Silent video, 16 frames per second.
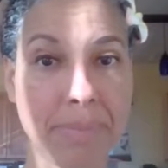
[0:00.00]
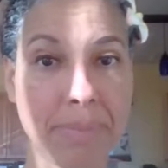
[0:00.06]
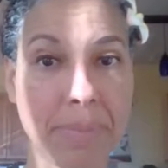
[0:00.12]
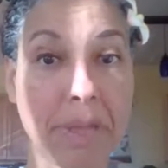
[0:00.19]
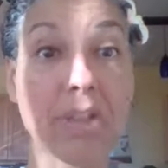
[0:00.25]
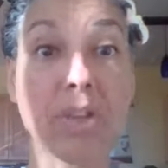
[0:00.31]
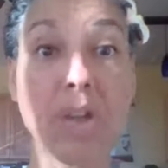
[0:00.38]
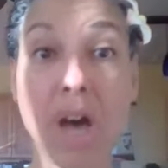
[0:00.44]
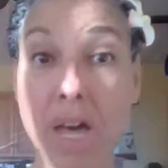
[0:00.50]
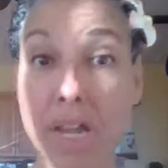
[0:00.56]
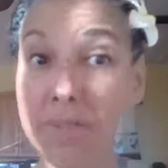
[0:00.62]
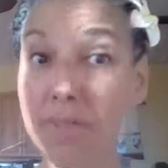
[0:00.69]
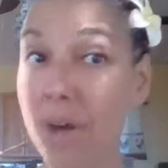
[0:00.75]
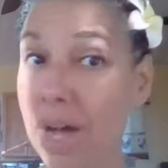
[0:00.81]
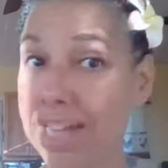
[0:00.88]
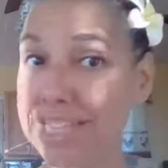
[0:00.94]
A lot
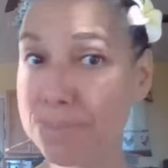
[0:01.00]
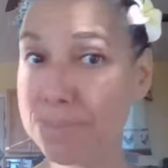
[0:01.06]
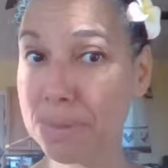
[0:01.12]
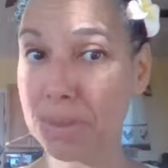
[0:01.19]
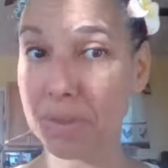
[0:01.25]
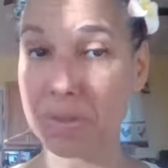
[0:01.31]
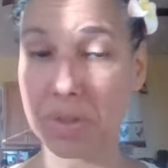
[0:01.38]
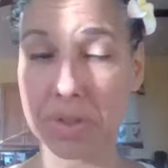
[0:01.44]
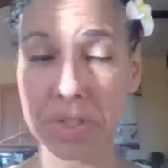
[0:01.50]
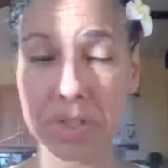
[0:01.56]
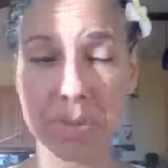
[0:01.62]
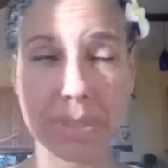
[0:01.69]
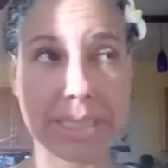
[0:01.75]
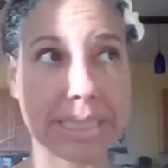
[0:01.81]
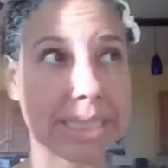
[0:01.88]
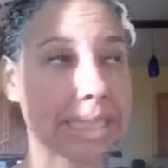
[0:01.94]
of hospitals are
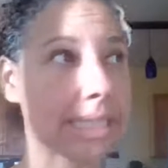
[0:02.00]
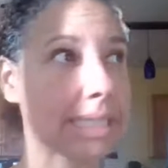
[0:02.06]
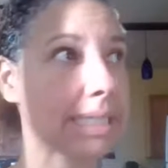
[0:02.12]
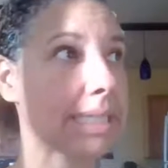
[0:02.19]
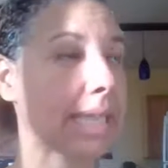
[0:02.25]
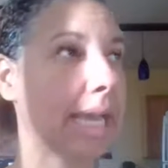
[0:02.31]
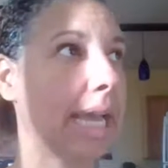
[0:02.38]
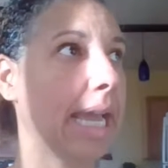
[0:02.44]
doing this,